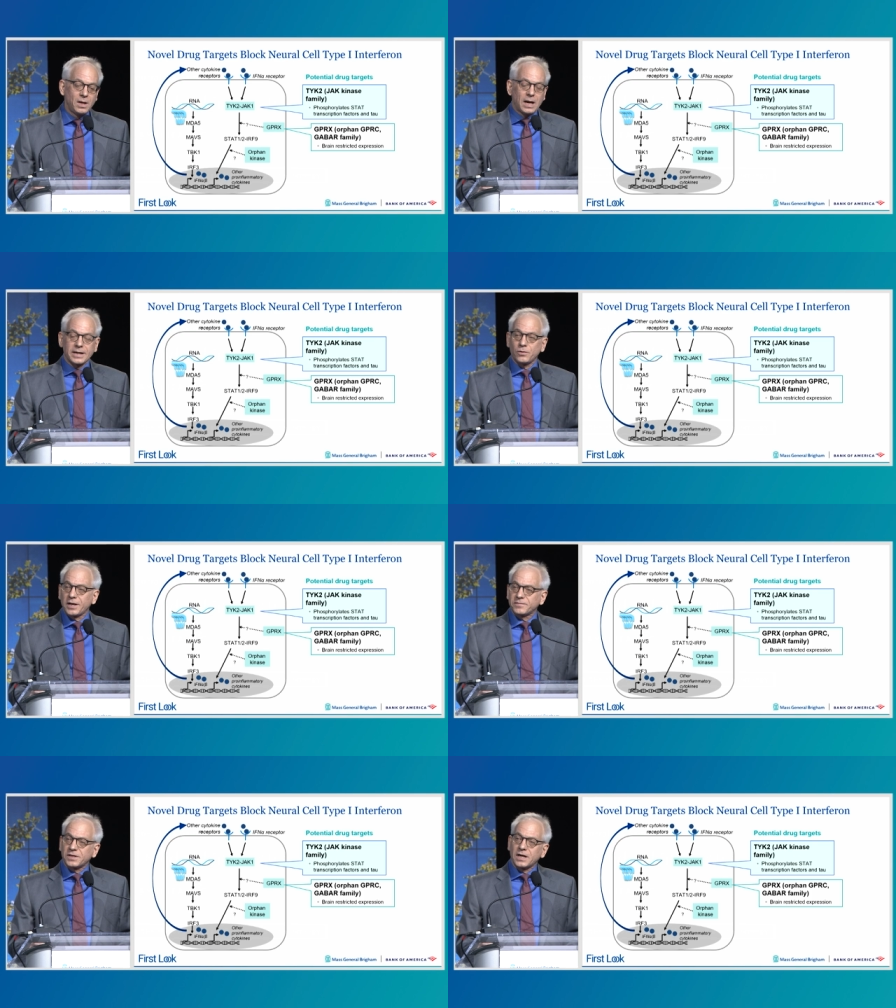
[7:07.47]
I don't
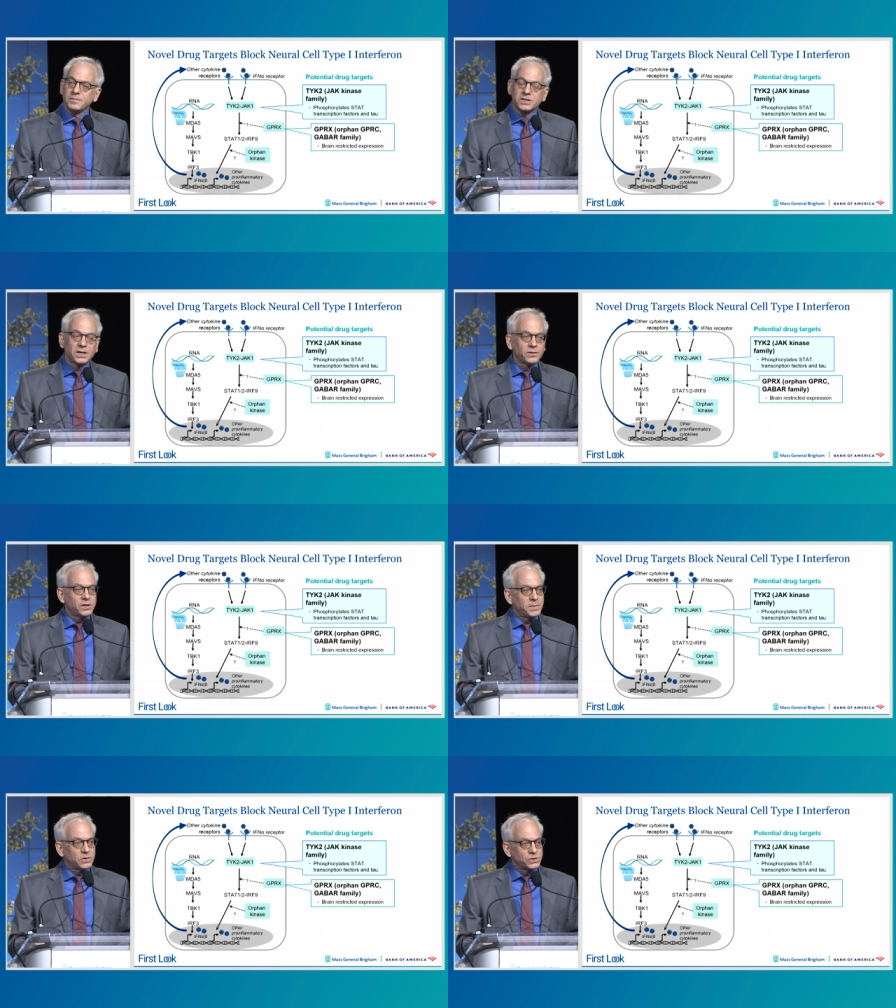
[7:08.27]
have time to tell you
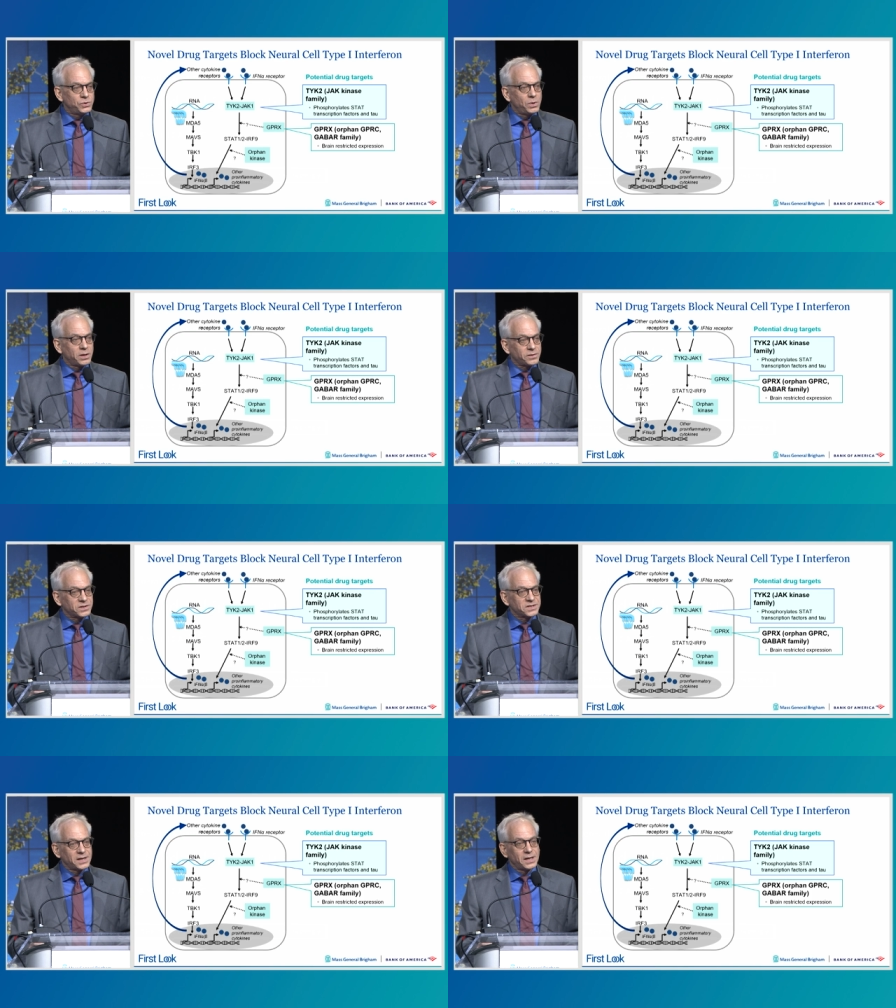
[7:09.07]
about two other
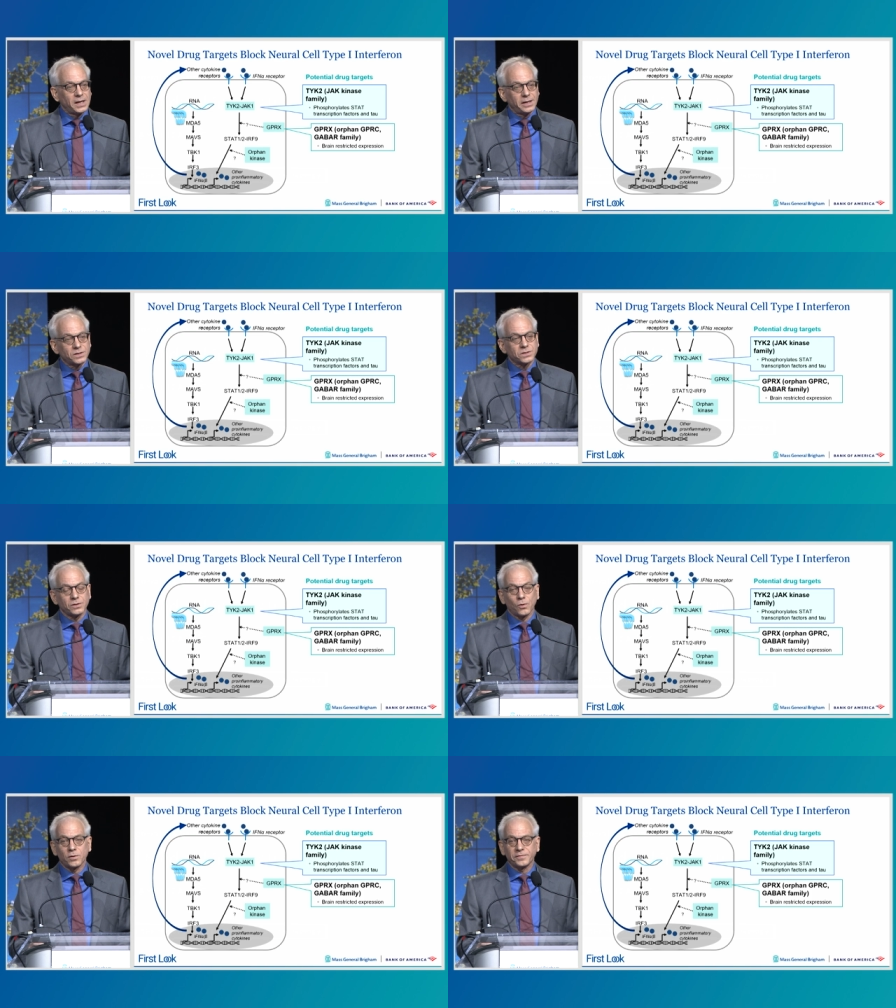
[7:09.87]
exciting hits, an
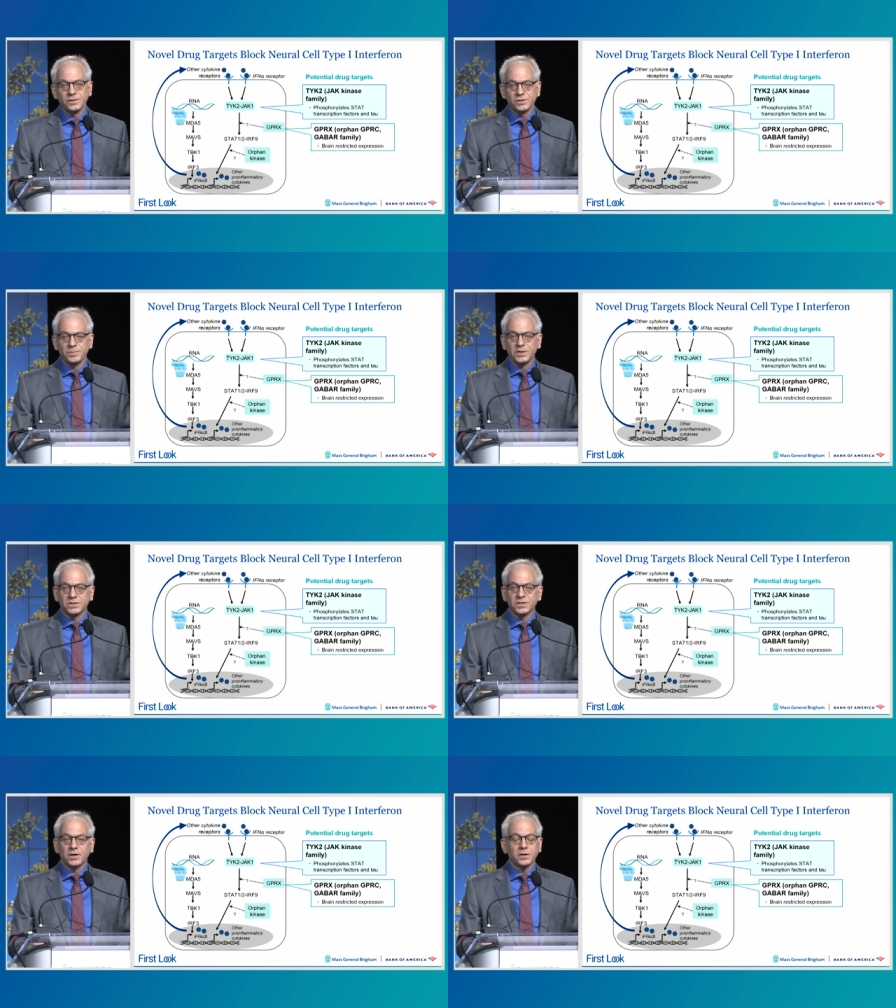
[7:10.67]
orphan
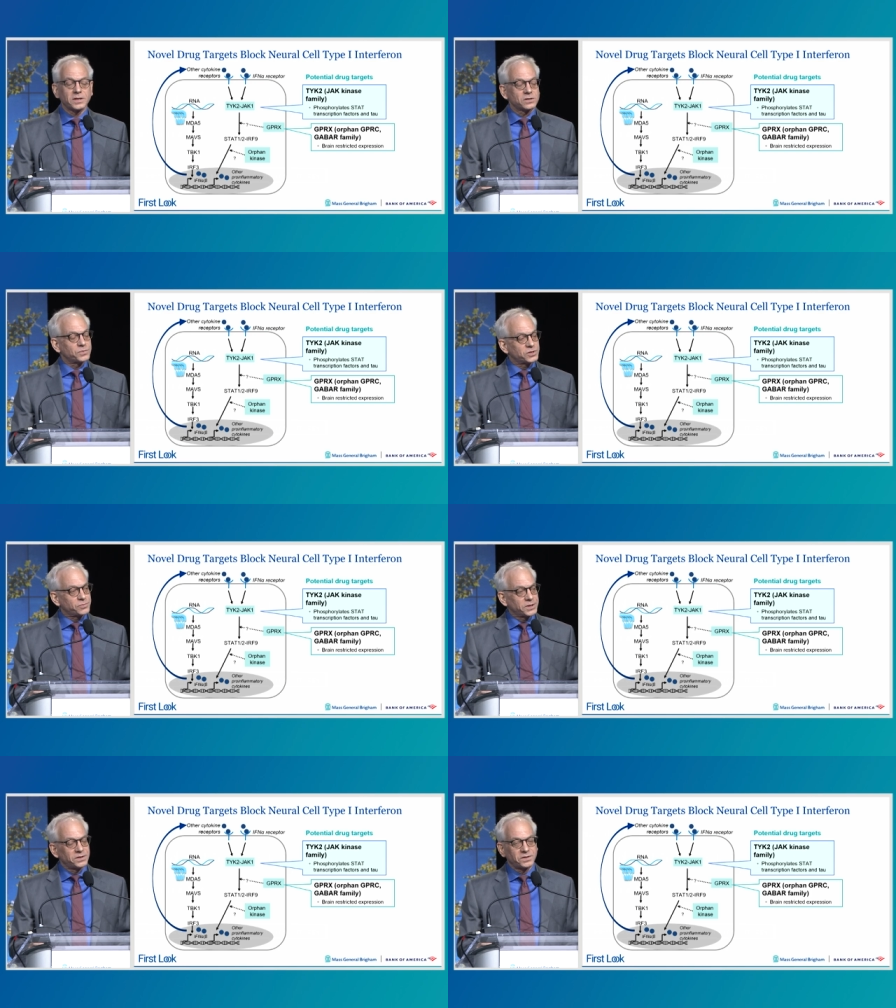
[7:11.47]
GPCR that's
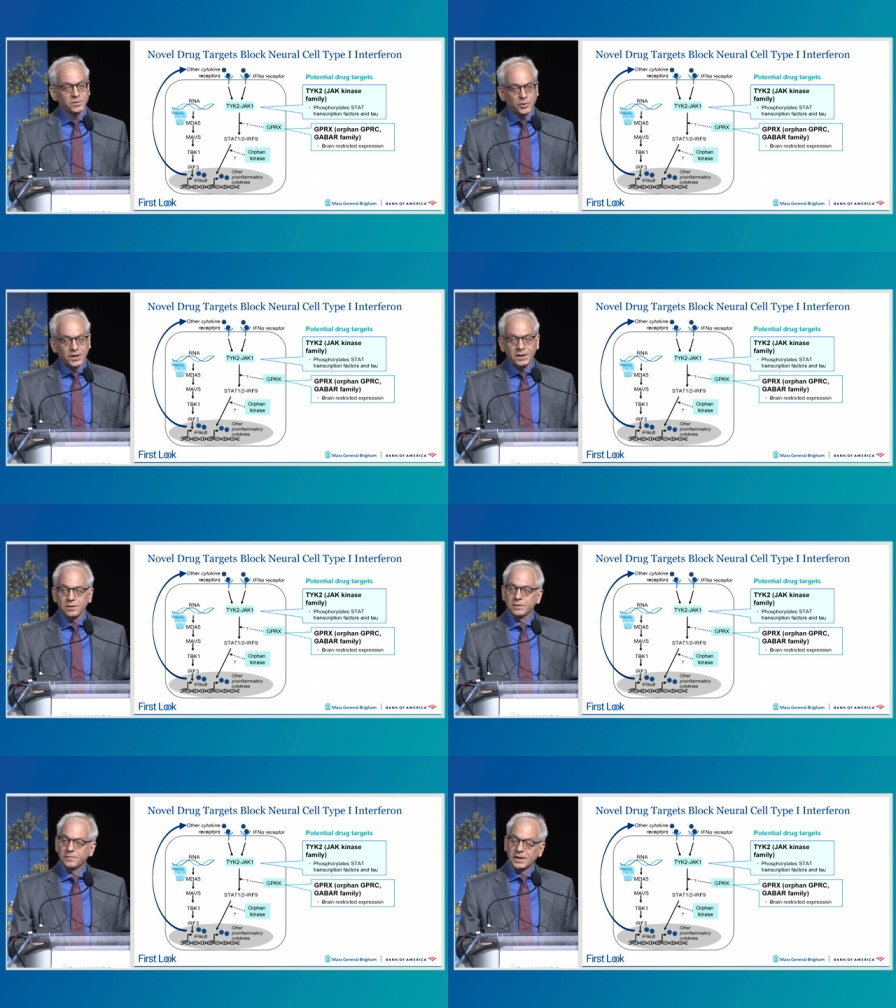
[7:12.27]
restricted to the brain
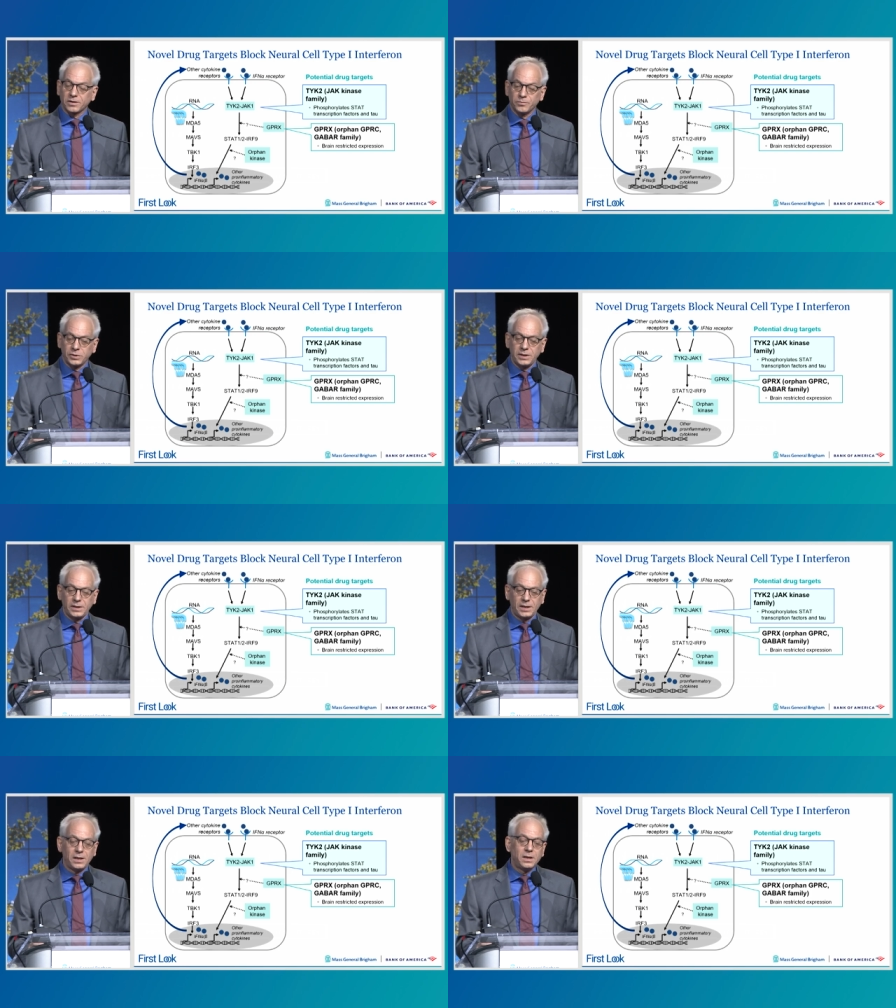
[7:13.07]
that completely